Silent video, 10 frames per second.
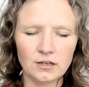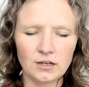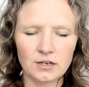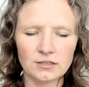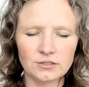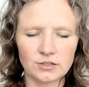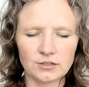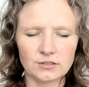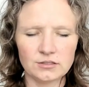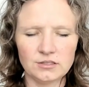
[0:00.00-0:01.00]
And I
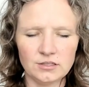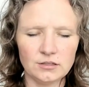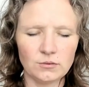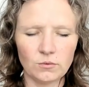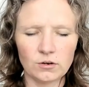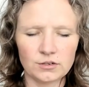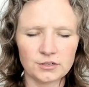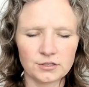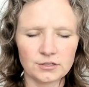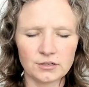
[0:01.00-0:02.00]
start to see the
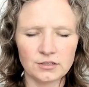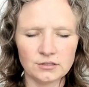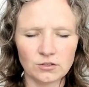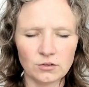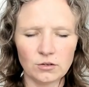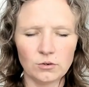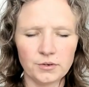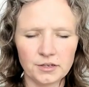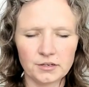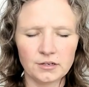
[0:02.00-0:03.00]
water is
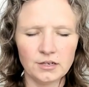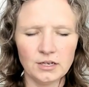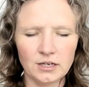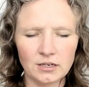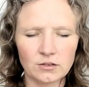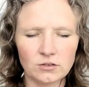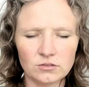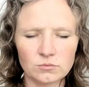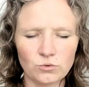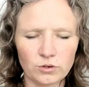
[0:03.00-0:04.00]
glowing. It
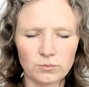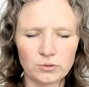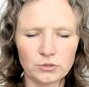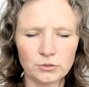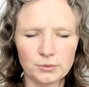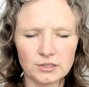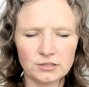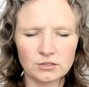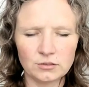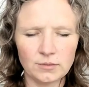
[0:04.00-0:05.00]
glows more blue, but
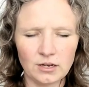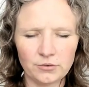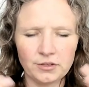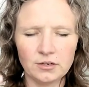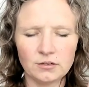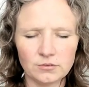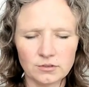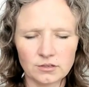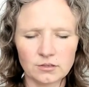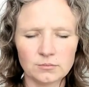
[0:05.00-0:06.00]
there's somehow yellow
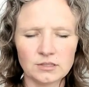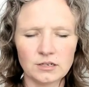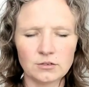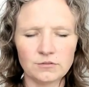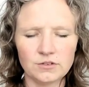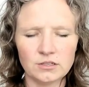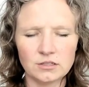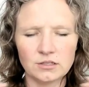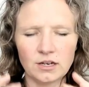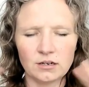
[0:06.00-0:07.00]
that comes out of it.
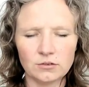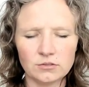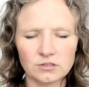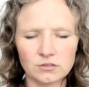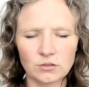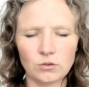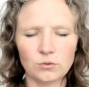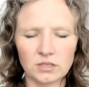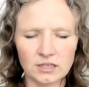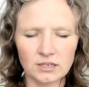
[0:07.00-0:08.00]
And the house is
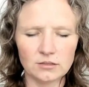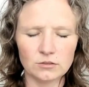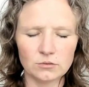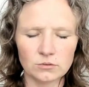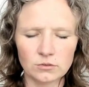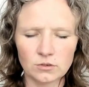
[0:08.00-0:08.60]
glowing yellow.